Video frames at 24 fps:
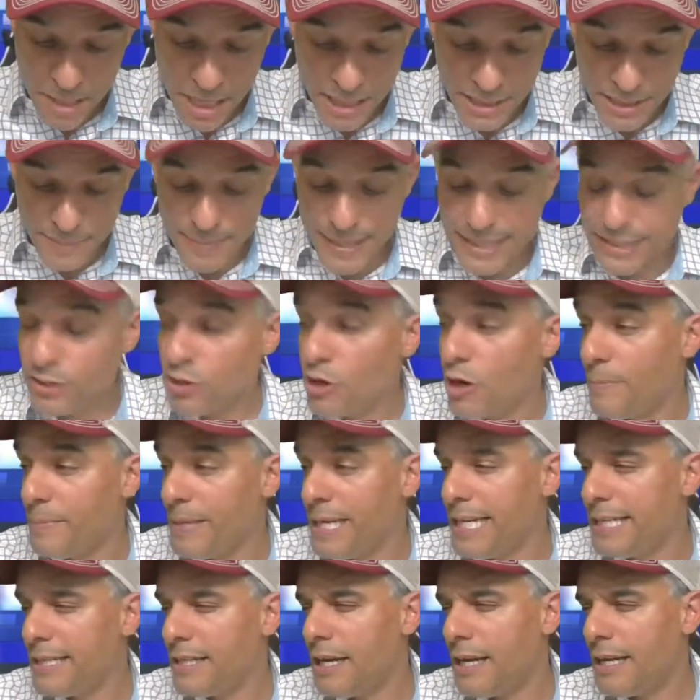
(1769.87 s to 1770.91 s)
Let's make sure I'm
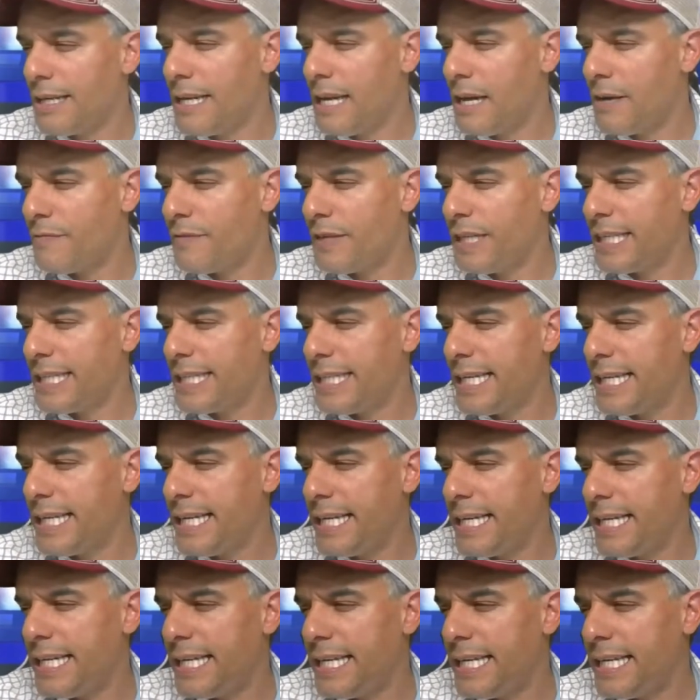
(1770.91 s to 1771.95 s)
hitting on
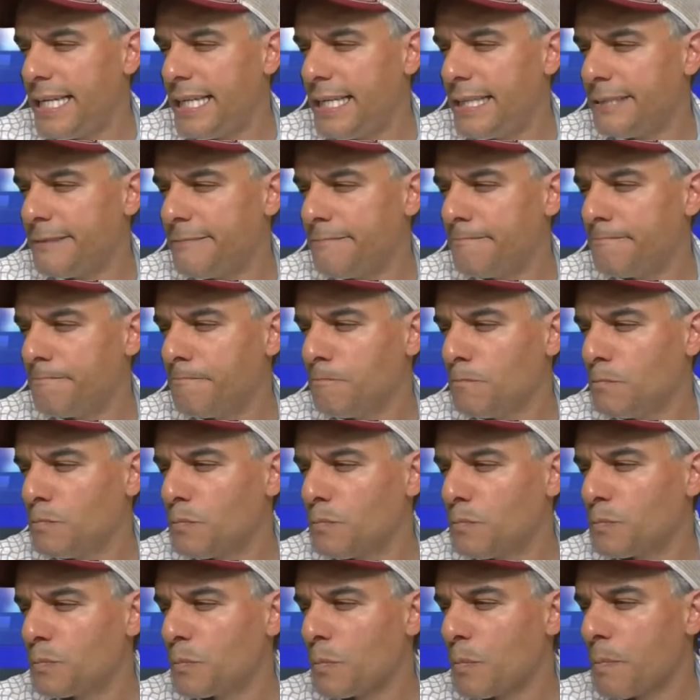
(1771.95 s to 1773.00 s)
everything.
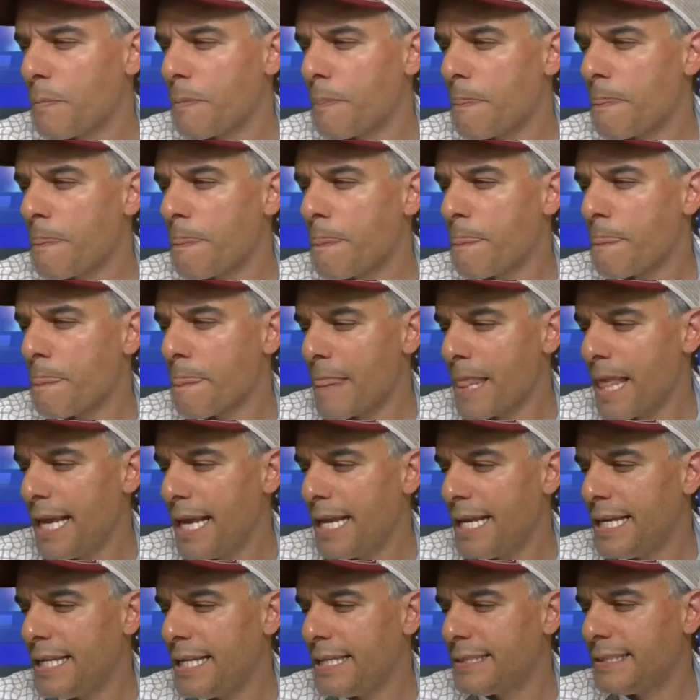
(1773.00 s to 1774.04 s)

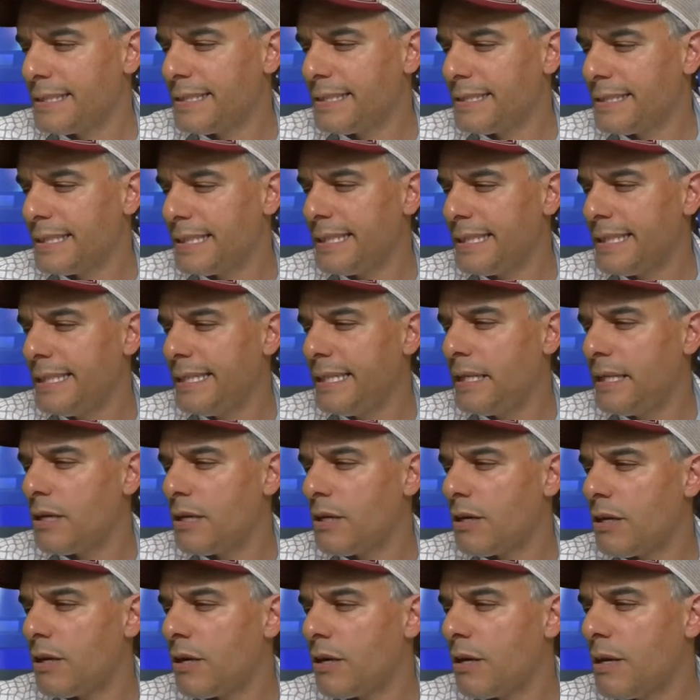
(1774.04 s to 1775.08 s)
Let's see
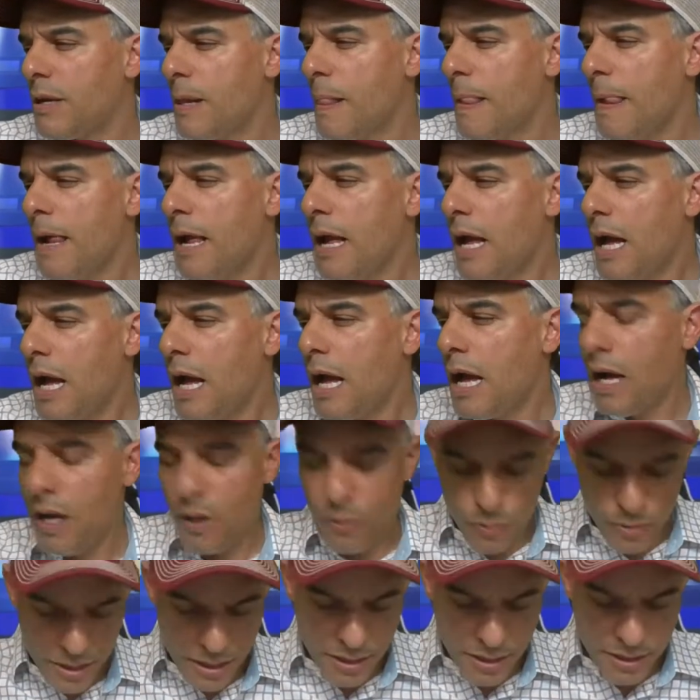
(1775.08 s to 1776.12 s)
here.
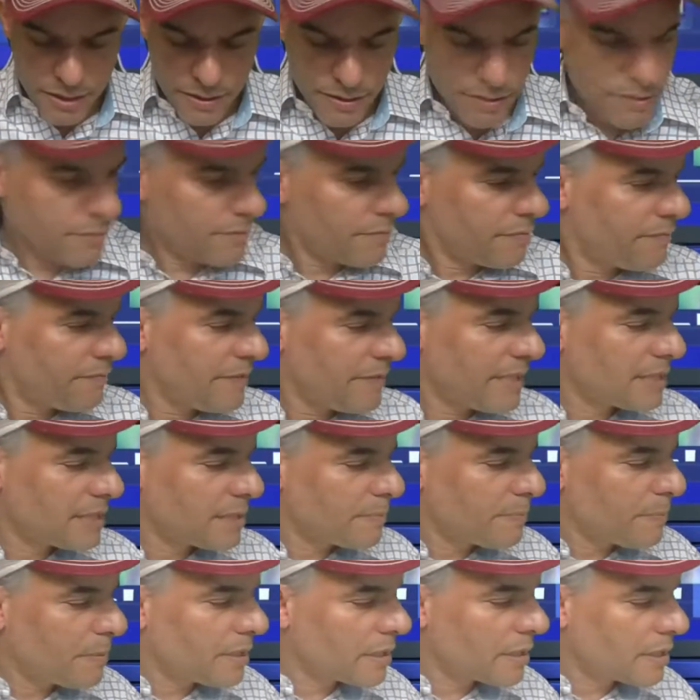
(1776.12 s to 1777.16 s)
What other
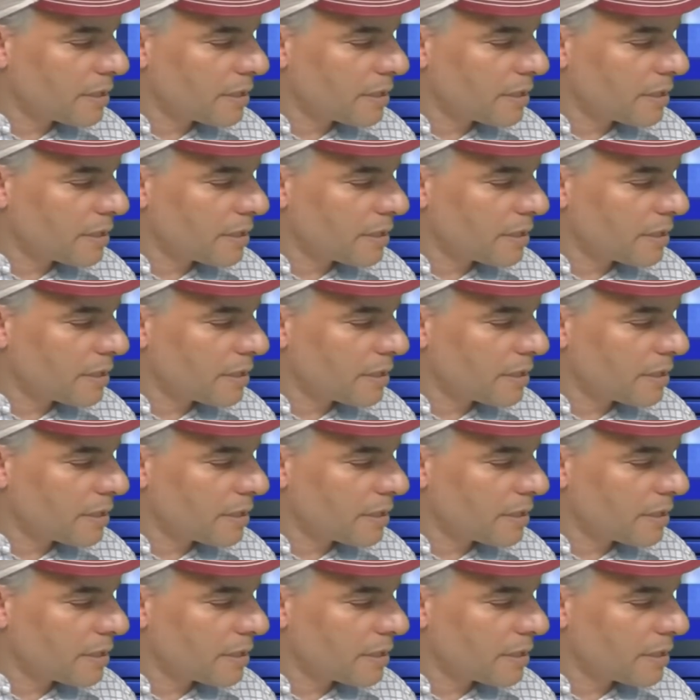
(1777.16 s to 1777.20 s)
Facebook?